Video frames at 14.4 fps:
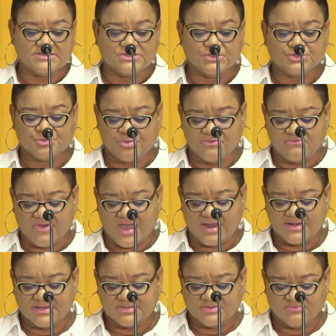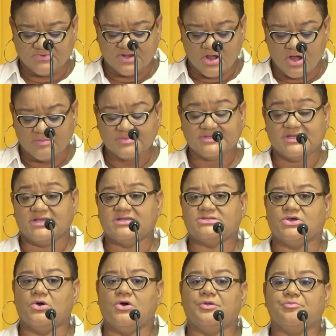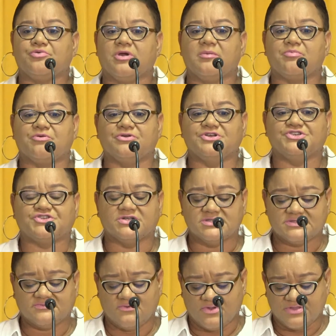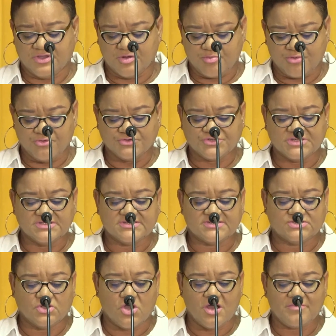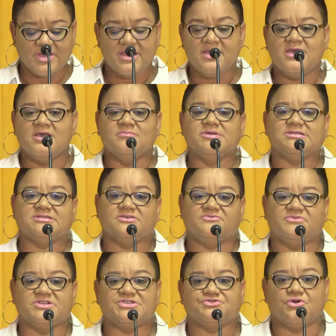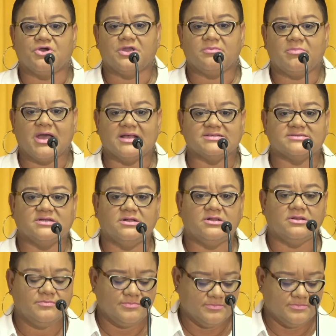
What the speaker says: So to provide us with an update on preparations for the approaching storm, Mr. Fitzroy Pascal.